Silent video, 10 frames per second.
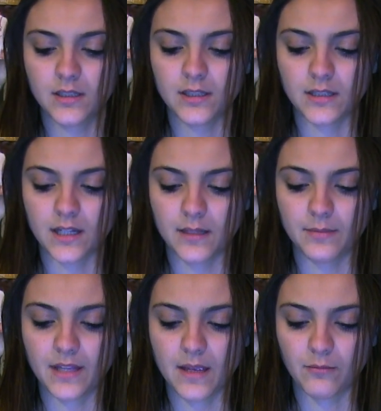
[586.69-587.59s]
and then it
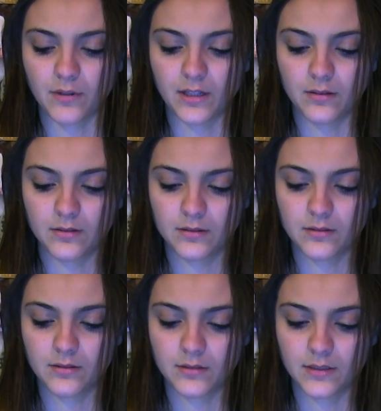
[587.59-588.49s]
became real.
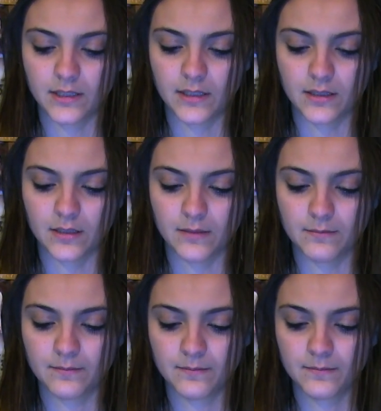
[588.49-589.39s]
And
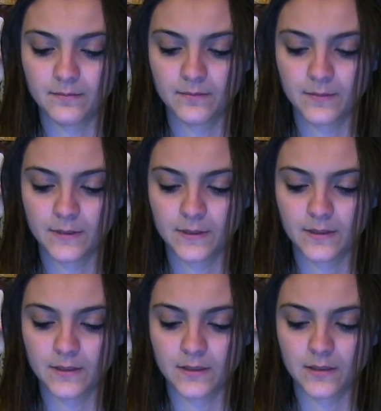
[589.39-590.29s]
oh,
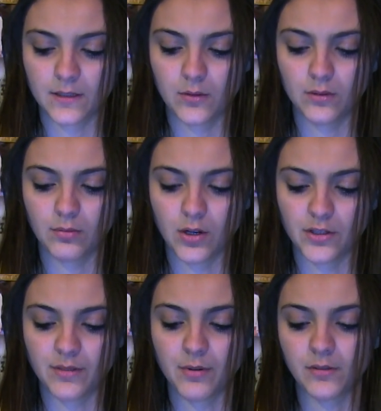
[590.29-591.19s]
LeBron
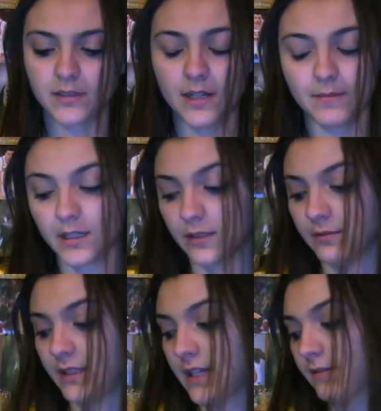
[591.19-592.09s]
just posted. I'm not going
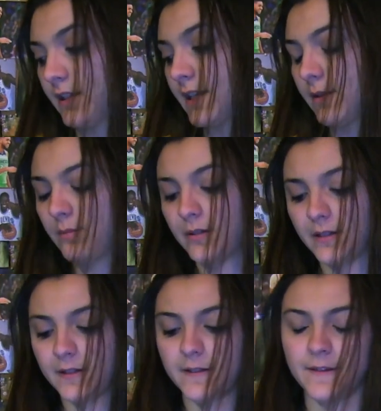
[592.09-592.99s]
to read that right now,
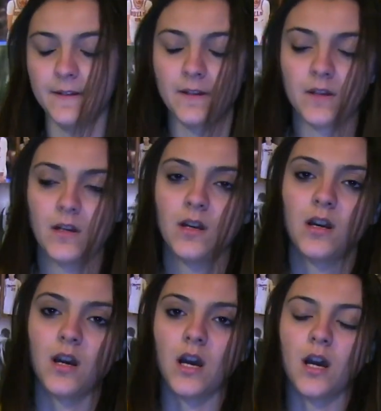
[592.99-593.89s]
but
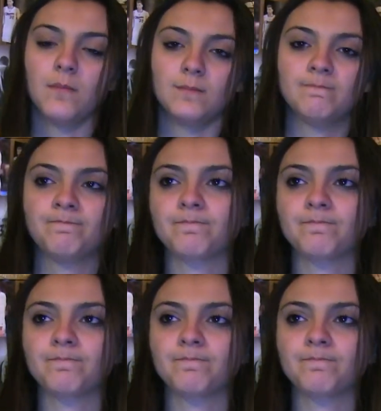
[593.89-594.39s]
I'm